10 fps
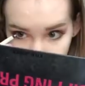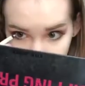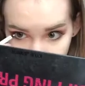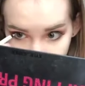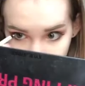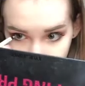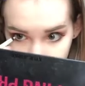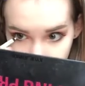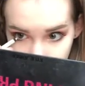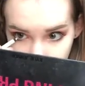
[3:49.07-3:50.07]
And then with the
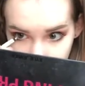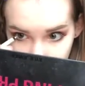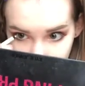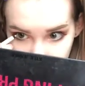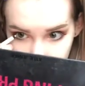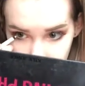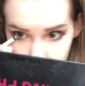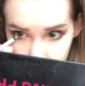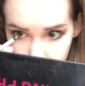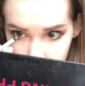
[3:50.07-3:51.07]
NYX white
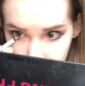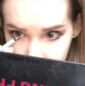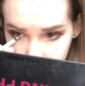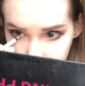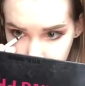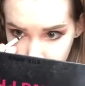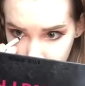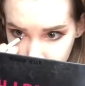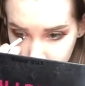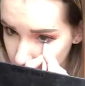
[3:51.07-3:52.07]
pencil, I'm lining
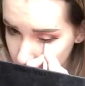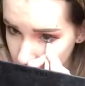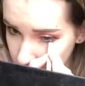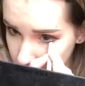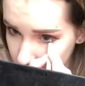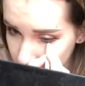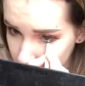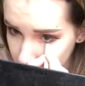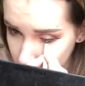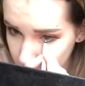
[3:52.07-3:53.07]
my waterline
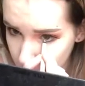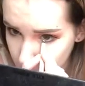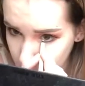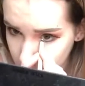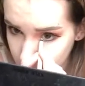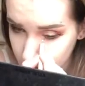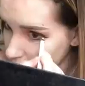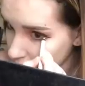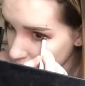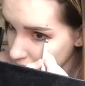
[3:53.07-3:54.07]
and then filling in the
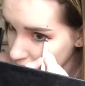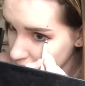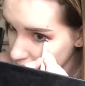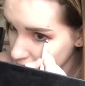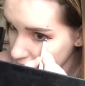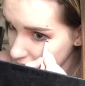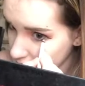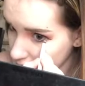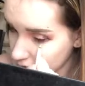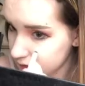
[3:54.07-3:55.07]
little area
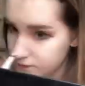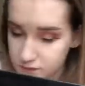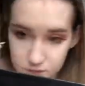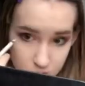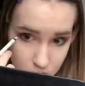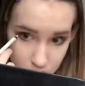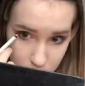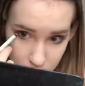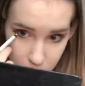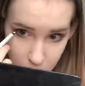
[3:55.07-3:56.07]
between the brown
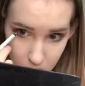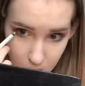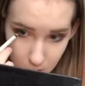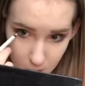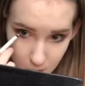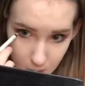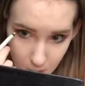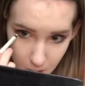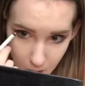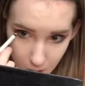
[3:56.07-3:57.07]
line and my
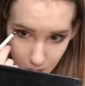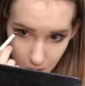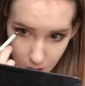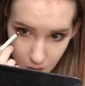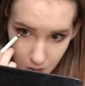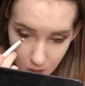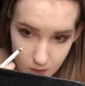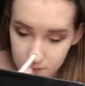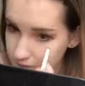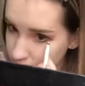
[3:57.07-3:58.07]
eyes so that it makes my
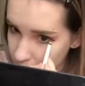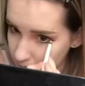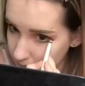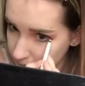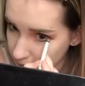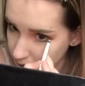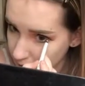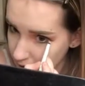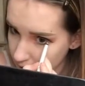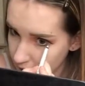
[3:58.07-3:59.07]
eyes look bigger and it
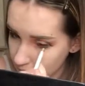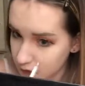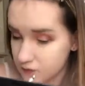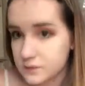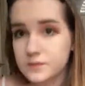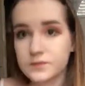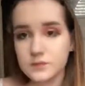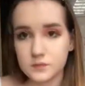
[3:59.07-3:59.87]
blends in with the white of